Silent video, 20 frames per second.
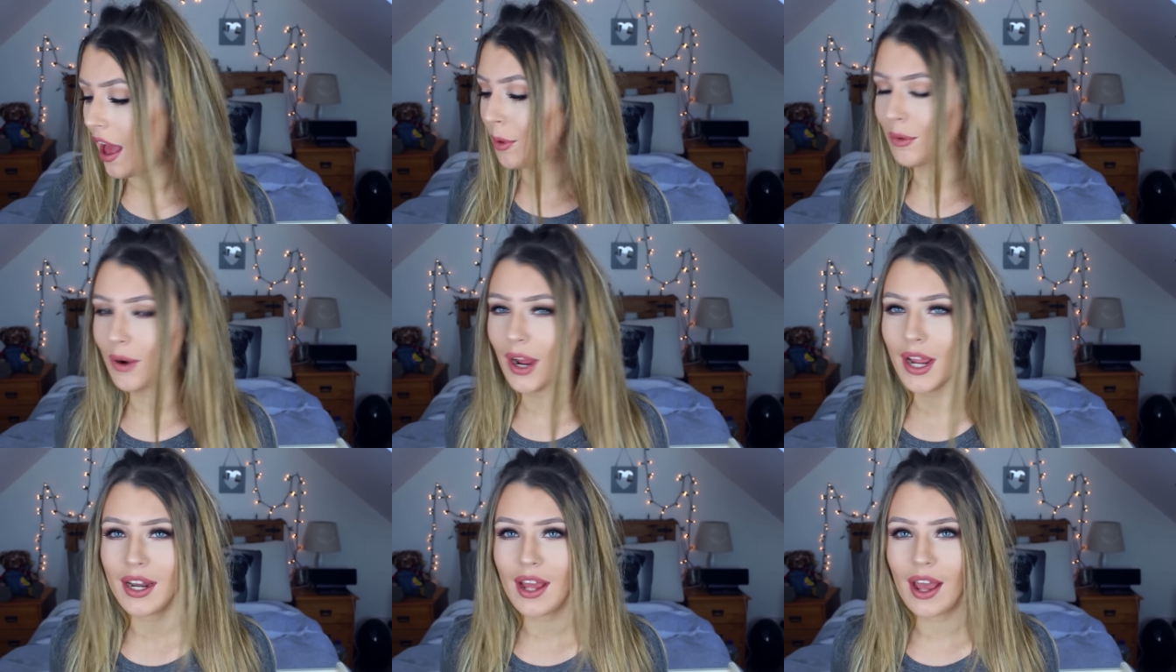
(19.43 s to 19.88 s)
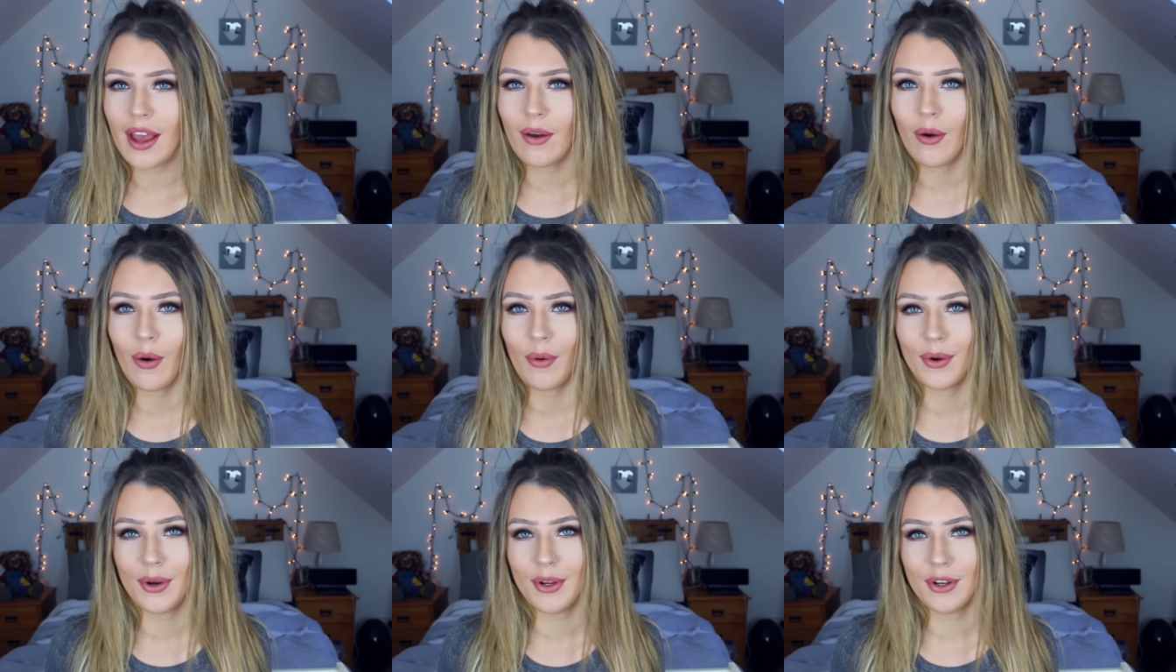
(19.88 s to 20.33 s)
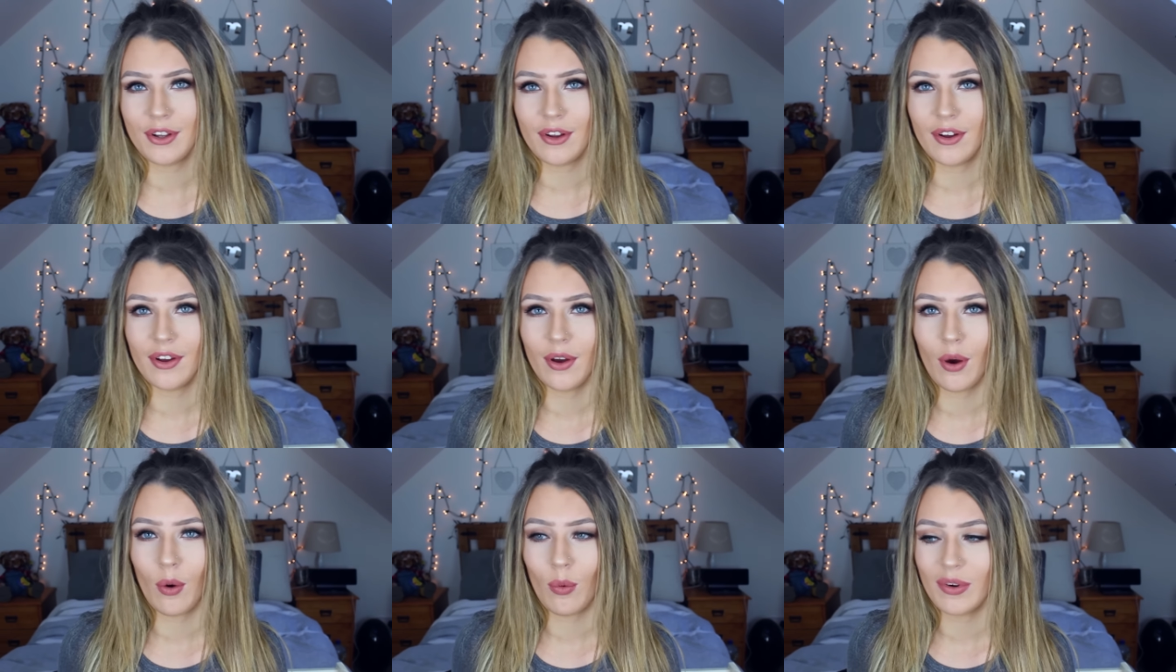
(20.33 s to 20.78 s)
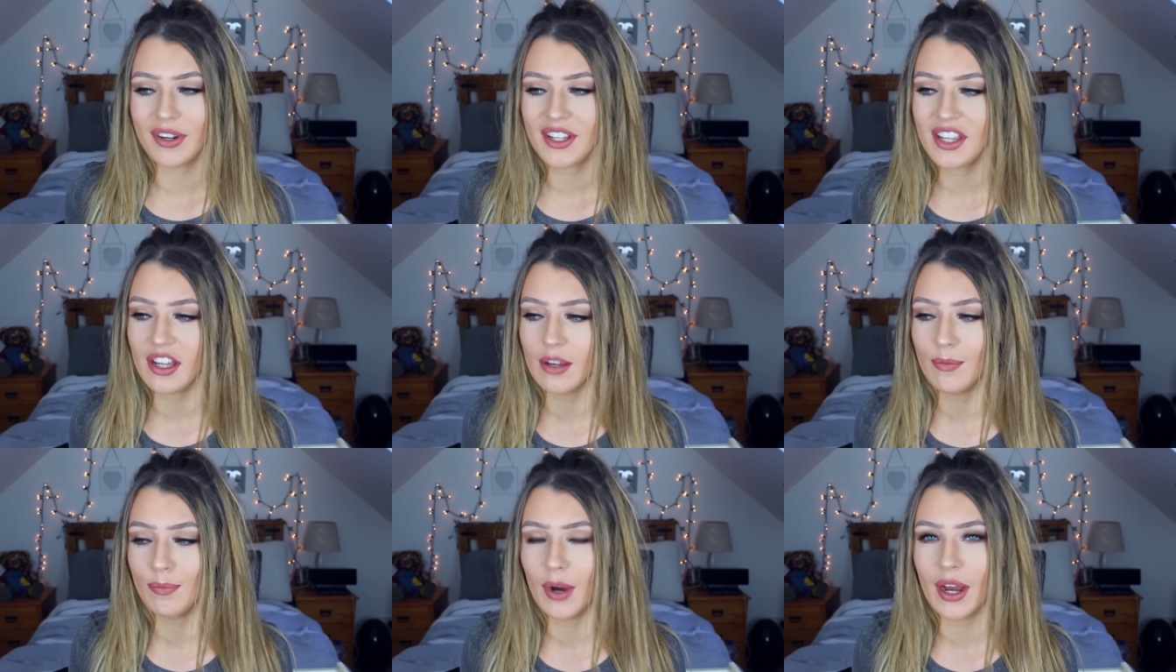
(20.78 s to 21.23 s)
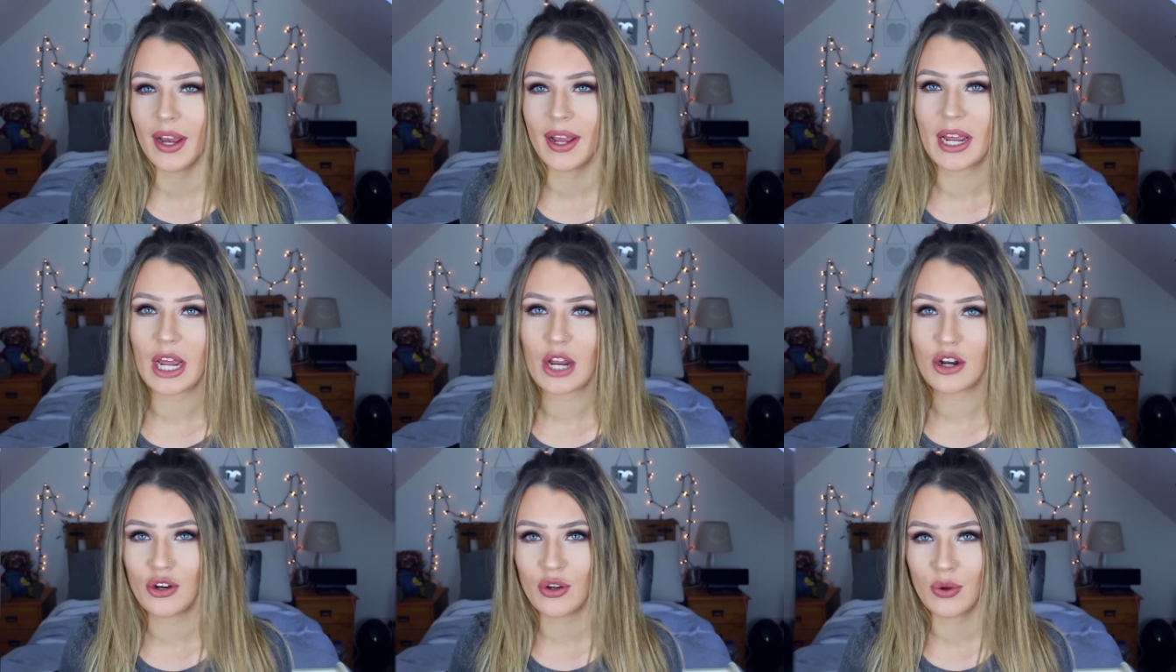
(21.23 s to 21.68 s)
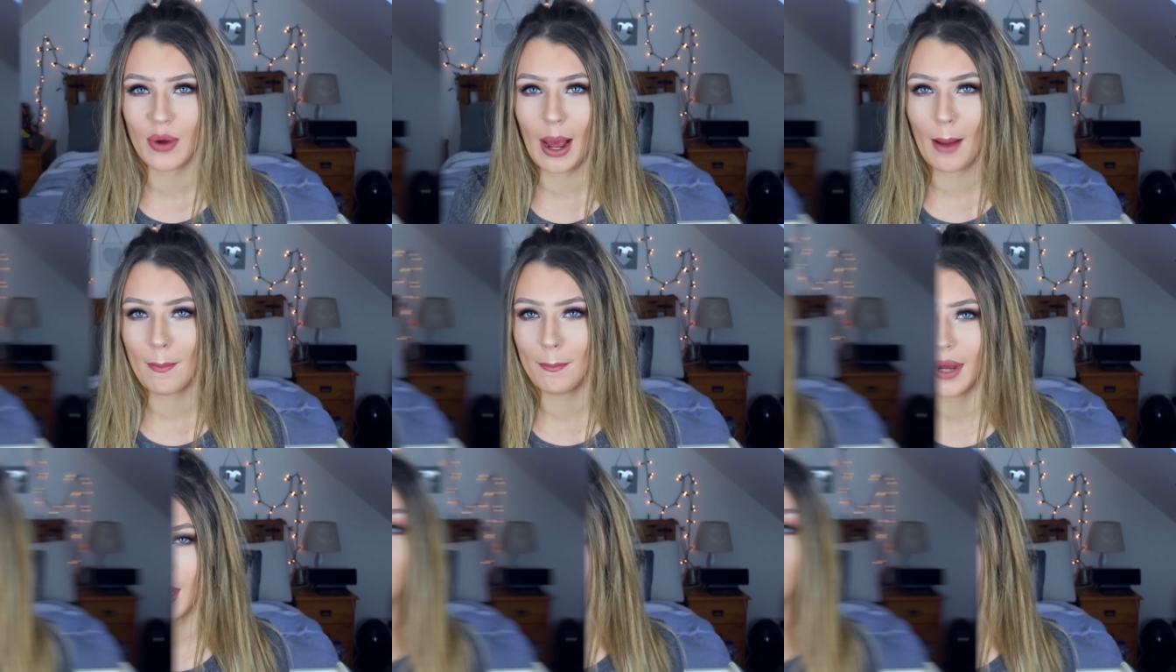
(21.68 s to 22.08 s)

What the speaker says: But right now I'm going to do what's in my new handbag.